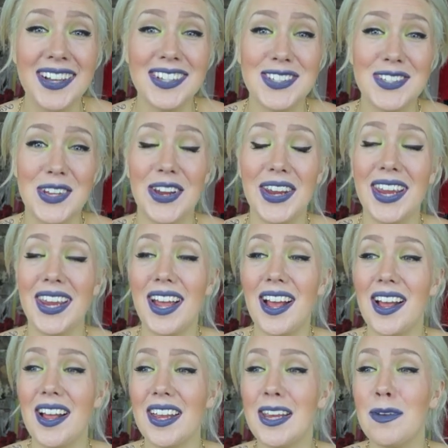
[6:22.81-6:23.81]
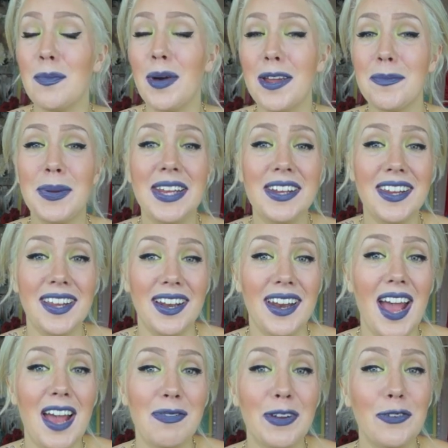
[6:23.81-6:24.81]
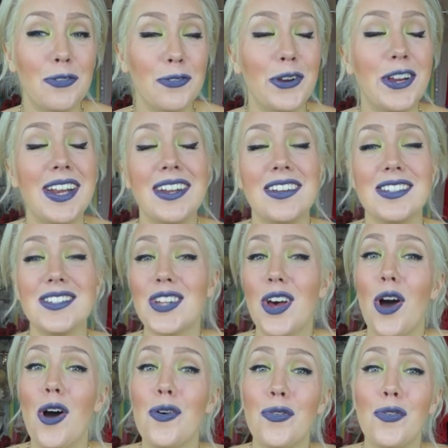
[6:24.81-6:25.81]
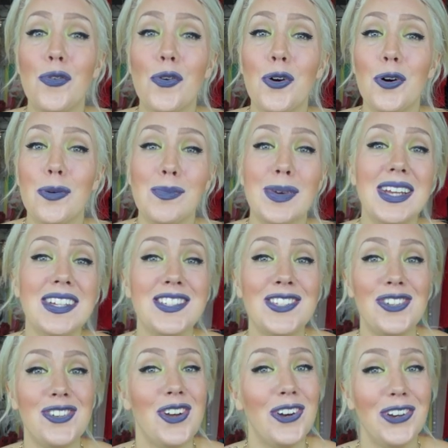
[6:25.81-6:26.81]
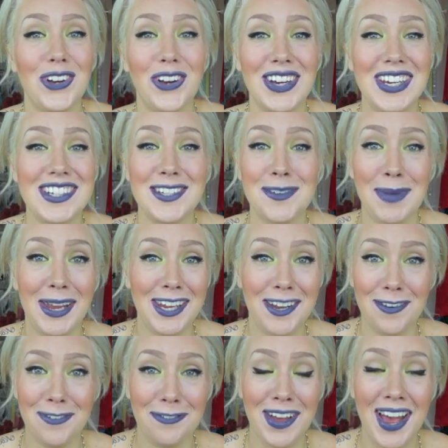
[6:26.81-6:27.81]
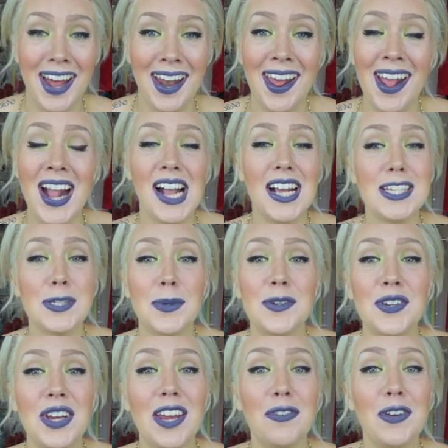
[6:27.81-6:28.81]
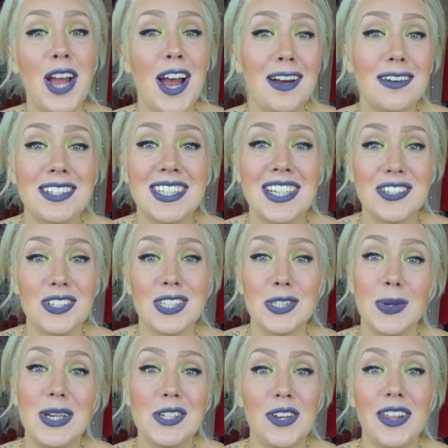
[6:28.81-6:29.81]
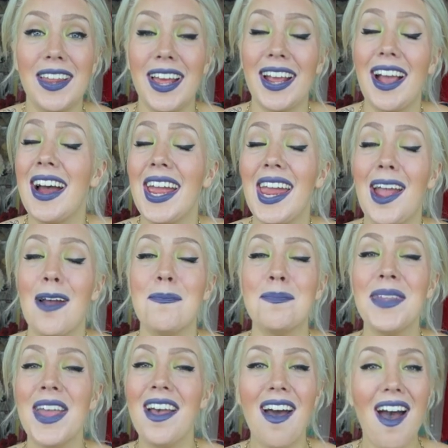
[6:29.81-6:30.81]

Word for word: So in my opinion, having fruit in its whole form is not going to make you fat, especially if you are such a sweet tooth like I am.